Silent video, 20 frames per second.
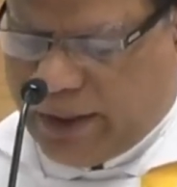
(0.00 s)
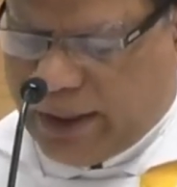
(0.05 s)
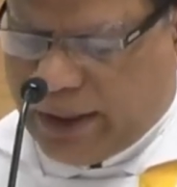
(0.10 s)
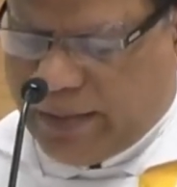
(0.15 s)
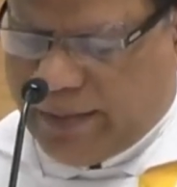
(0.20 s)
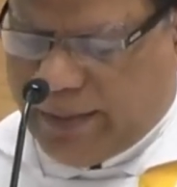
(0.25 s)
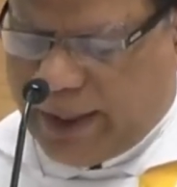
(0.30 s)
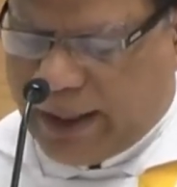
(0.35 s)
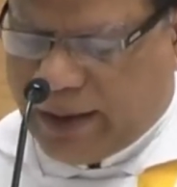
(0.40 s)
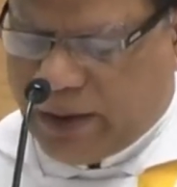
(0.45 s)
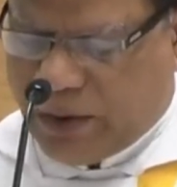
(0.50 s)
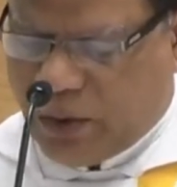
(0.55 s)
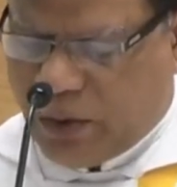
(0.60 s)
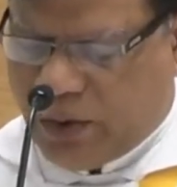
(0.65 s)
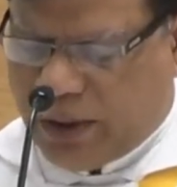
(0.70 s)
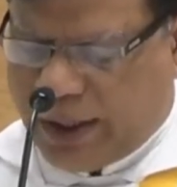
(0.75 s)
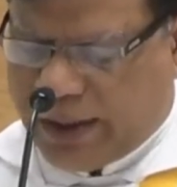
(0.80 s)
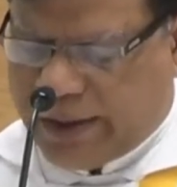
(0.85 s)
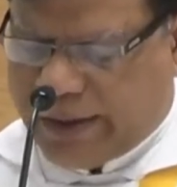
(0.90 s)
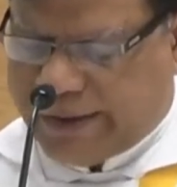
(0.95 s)
But the man
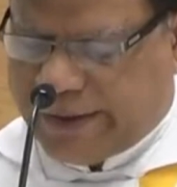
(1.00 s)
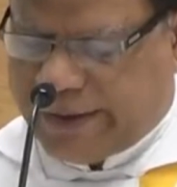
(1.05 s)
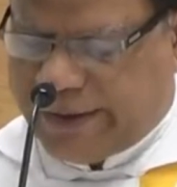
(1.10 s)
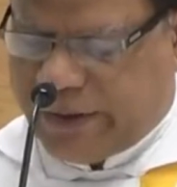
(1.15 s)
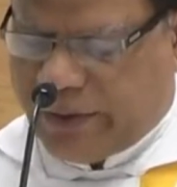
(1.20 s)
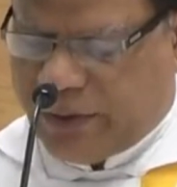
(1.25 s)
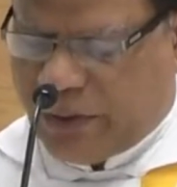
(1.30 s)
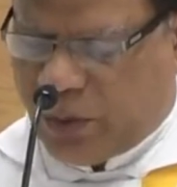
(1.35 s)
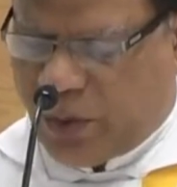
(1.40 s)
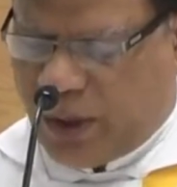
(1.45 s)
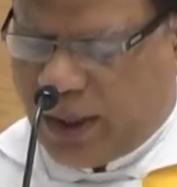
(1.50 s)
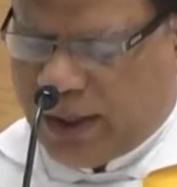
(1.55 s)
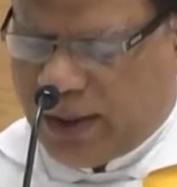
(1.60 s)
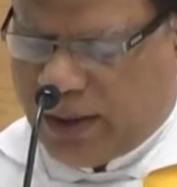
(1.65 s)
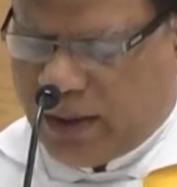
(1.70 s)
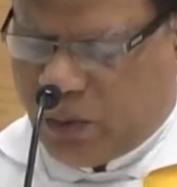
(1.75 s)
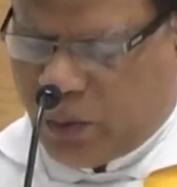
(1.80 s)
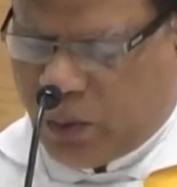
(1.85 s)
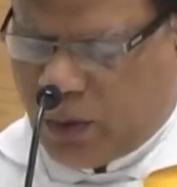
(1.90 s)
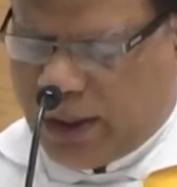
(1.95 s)
who had received
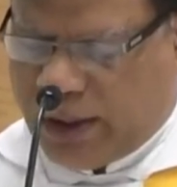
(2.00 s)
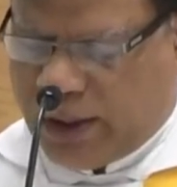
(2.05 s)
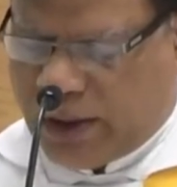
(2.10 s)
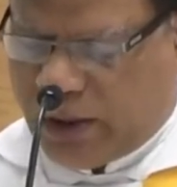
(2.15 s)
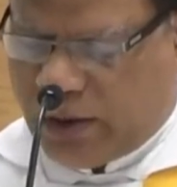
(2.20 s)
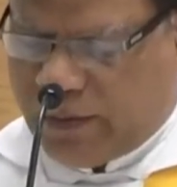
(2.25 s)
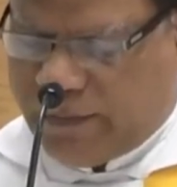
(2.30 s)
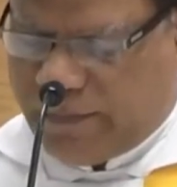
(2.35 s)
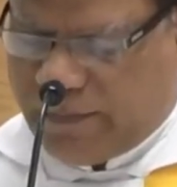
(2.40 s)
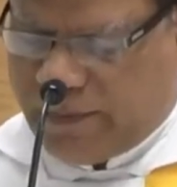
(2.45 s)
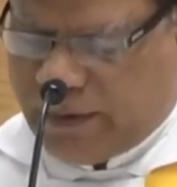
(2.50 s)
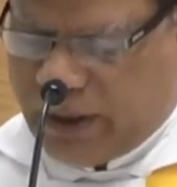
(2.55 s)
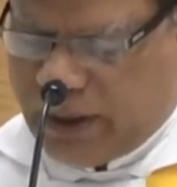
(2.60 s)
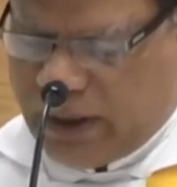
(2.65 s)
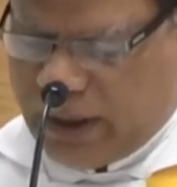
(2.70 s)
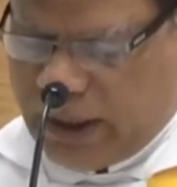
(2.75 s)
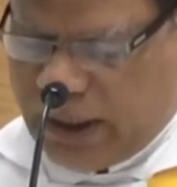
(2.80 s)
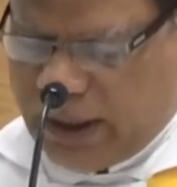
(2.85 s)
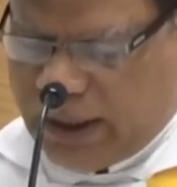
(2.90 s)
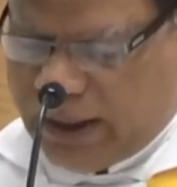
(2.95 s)
1 went off
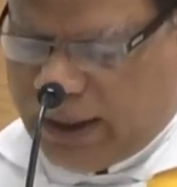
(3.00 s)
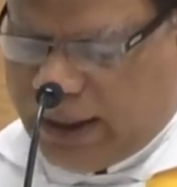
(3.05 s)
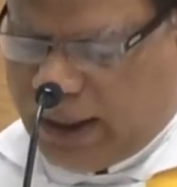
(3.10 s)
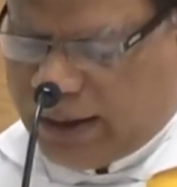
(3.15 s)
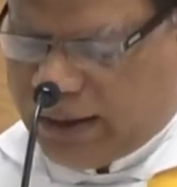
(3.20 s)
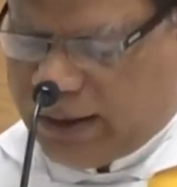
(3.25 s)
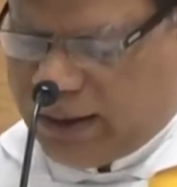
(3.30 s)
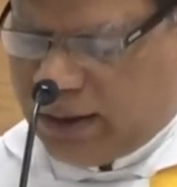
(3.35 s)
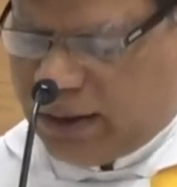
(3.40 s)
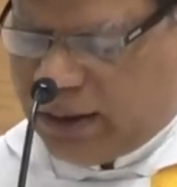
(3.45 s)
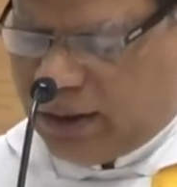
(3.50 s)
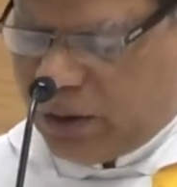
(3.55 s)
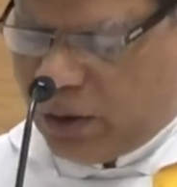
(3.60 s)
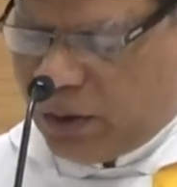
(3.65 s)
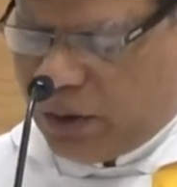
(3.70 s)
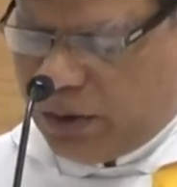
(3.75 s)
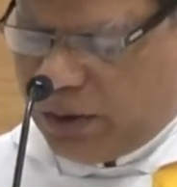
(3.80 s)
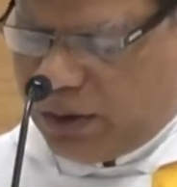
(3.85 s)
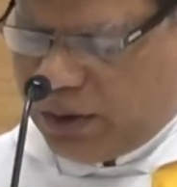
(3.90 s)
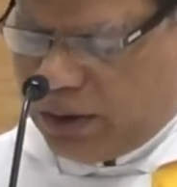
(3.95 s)
and dug the
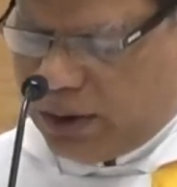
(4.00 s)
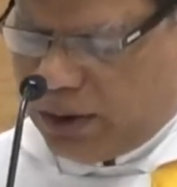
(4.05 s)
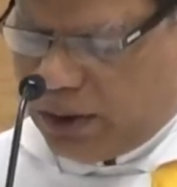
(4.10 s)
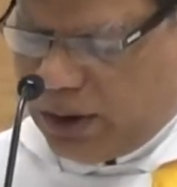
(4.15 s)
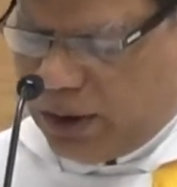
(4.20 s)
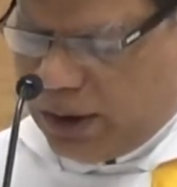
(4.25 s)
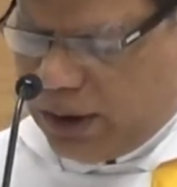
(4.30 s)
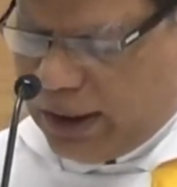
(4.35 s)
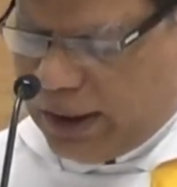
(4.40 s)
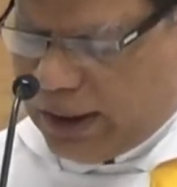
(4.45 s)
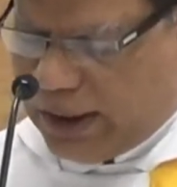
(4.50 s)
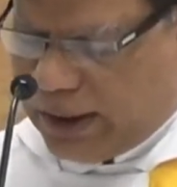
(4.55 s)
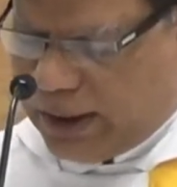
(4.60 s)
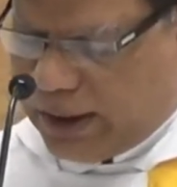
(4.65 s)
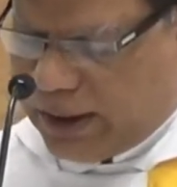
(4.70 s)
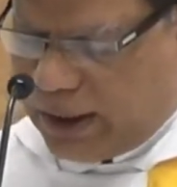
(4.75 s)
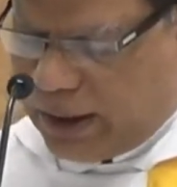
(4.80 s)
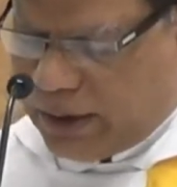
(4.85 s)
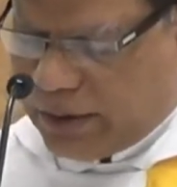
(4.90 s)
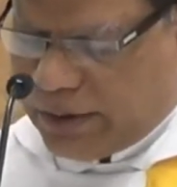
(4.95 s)
hole in the
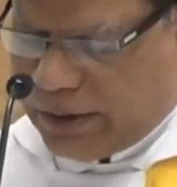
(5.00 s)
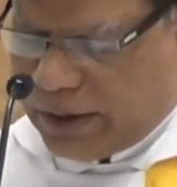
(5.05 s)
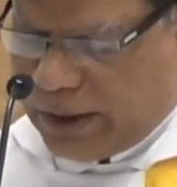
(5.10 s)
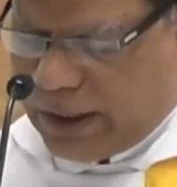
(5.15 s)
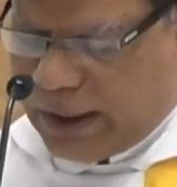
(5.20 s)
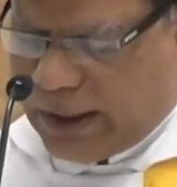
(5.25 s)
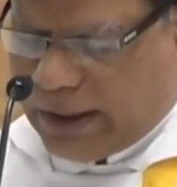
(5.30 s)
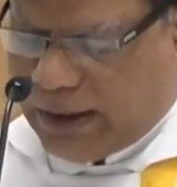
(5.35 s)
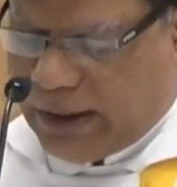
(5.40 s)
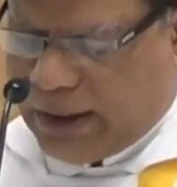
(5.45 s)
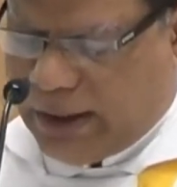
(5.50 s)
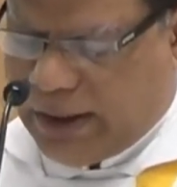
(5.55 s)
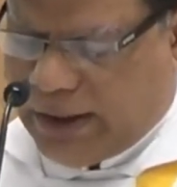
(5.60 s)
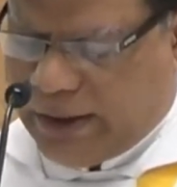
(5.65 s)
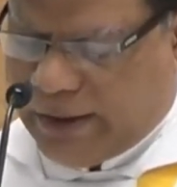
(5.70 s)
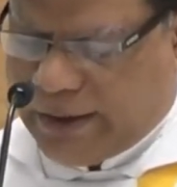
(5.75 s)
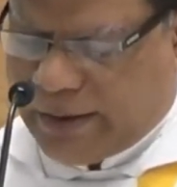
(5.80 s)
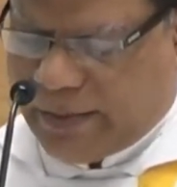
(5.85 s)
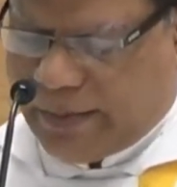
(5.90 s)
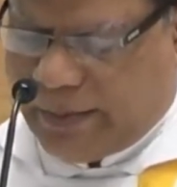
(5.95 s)
ground and hid
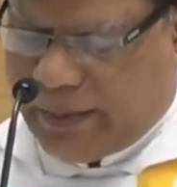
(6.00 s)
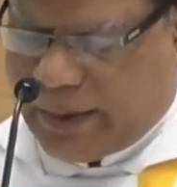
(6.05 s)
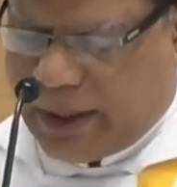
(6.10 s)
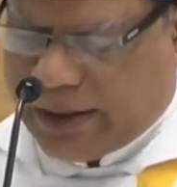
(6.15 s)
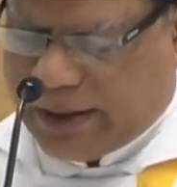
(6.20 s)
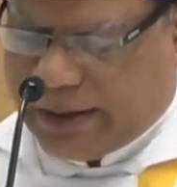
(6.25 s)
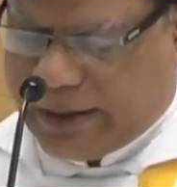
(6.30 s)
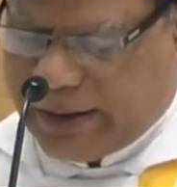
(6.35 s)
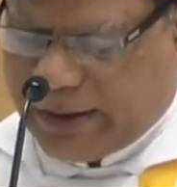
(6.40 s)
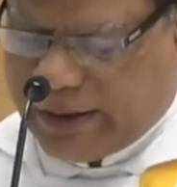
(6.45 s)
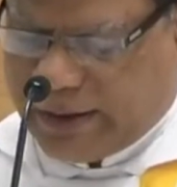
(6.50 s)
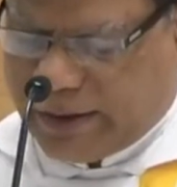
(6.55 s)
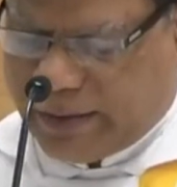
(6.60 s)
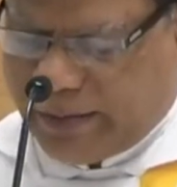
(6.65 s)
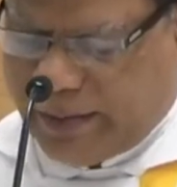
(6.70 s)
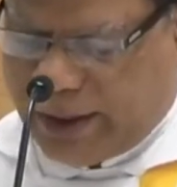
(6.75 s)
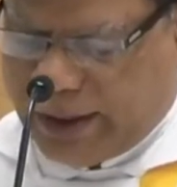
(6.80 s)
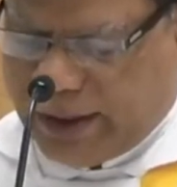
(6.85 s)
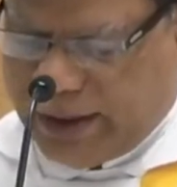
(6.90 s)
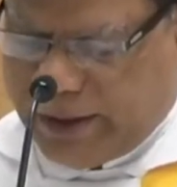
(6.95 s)
his master's
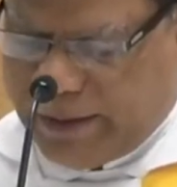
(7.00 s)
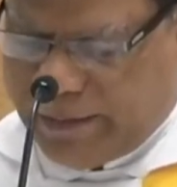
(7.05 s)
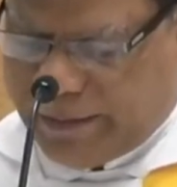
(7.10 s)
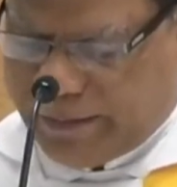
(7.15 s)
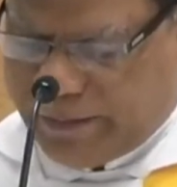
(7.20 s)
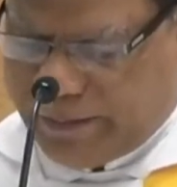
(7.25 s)
money.